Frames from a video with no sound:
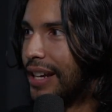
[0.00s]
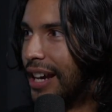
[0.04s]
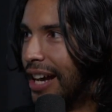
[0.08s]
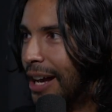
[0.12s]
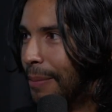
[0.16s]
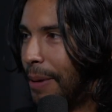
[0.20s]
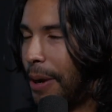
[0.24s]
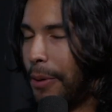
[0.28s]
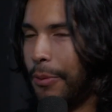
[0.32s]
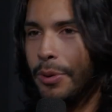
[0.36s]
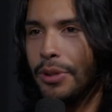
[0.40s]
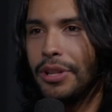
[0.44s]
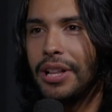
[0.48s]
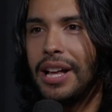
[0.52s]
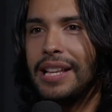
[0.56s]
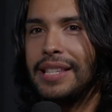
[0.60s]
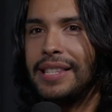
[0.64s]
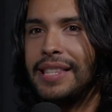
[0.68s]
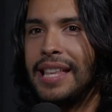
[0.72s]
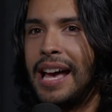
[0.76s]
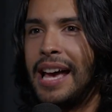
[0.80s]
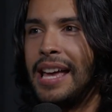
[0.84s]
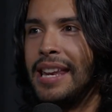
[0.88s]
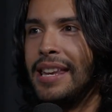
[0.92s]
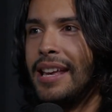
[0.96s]
I
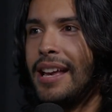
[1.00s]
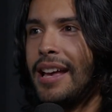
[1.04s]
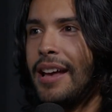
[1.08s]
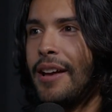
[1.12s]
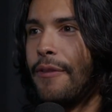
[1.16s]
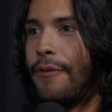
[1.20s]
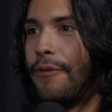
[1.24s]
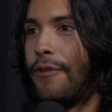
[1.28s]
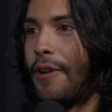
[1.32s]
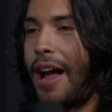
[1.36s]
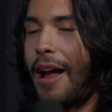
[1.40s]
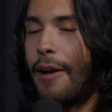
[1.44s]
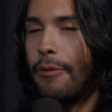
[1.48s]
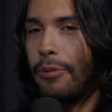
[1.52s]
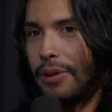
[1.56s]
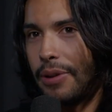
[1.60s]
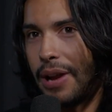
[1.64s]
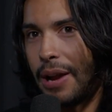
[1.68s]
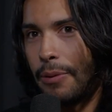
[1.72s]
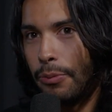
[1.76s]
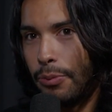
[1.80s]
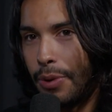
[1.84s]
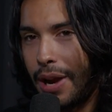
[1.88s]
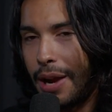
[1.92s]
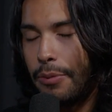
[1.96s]
realized that I
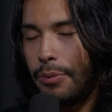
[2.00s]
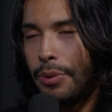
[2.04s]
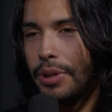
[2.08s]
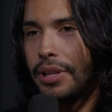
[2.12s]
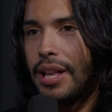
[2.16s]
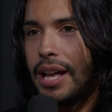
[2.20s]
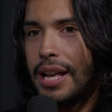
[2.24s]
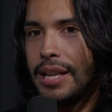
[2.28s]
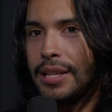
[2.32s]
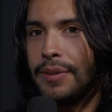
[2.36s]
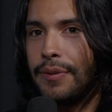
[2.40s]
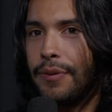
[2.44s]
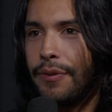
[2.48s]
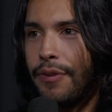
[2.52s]
realized